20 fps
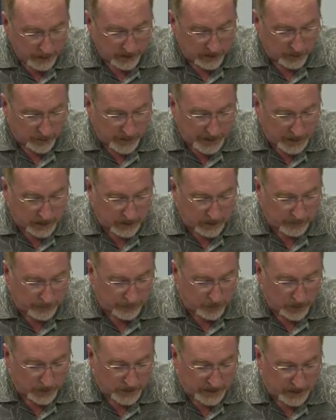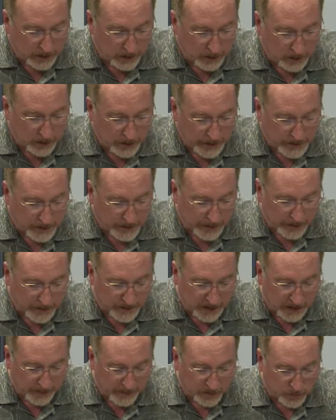3 out of the 4 DRRAs I
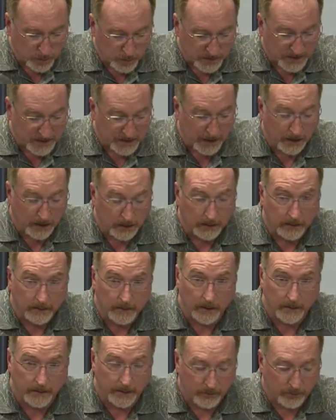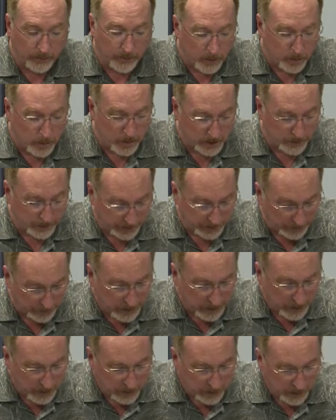examined were silent on this requirement,
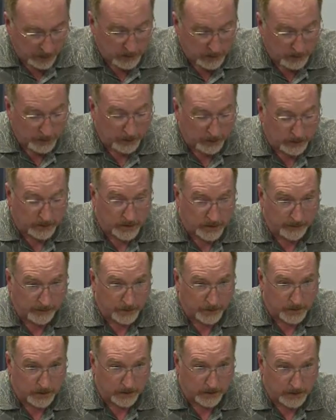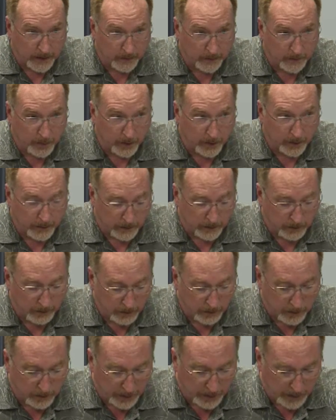including the Jefferson Tech Park
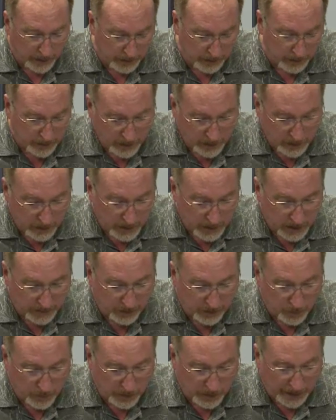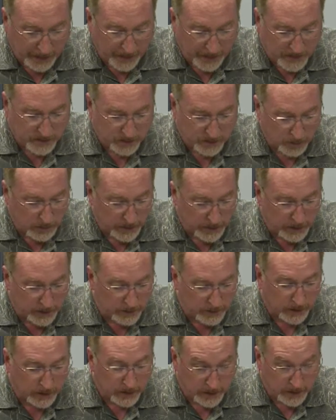DRRA. If you rely solely on
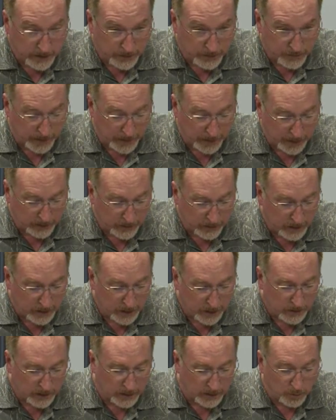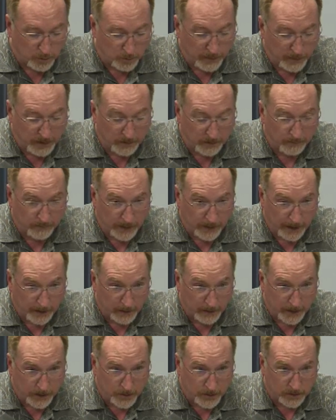the contract, then you will be in
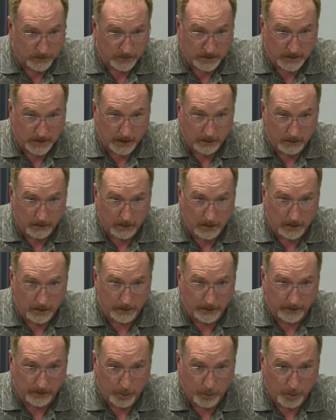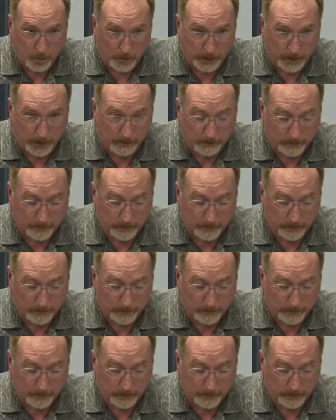violation of state law on this point.